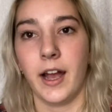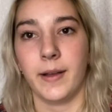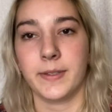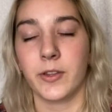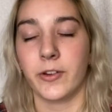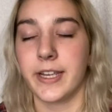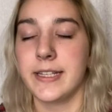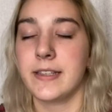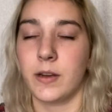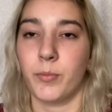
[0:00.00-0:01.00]
So they're
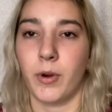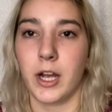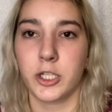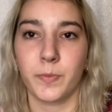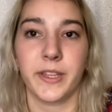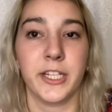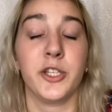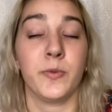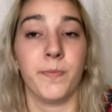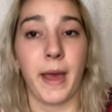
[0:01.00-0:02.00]
easy to brush, but they
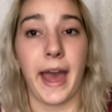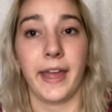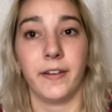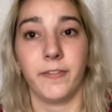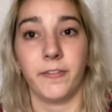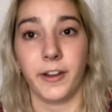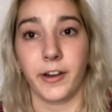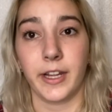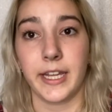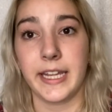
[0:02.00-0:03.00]
do mat
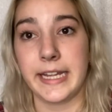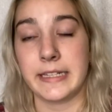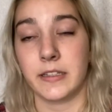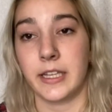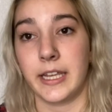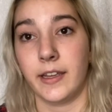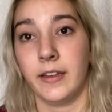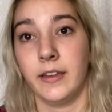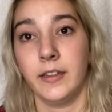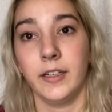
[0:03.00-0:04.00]
very easily
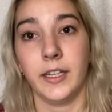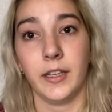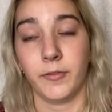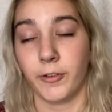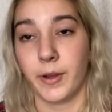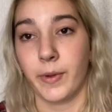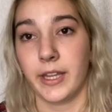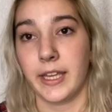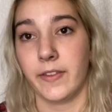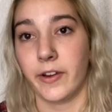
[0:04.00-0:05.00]
and
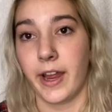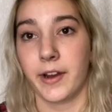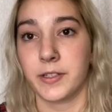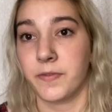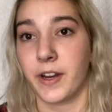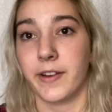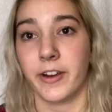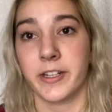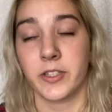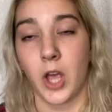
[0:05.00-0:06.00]
frequently. Their hair is very,
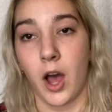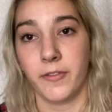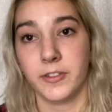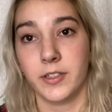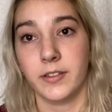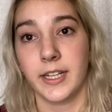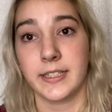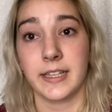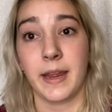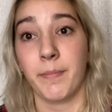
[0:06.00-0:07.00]
very soft, hence
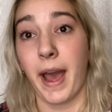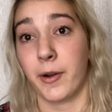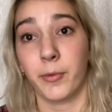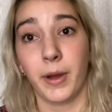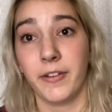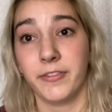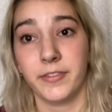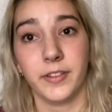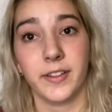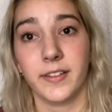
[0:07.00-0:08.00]
the name Powderpuff.
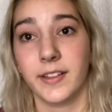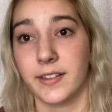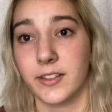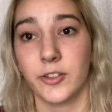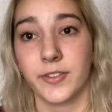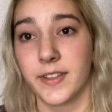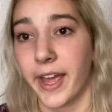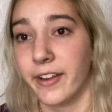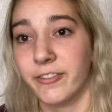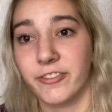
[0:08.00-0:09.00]
It's just like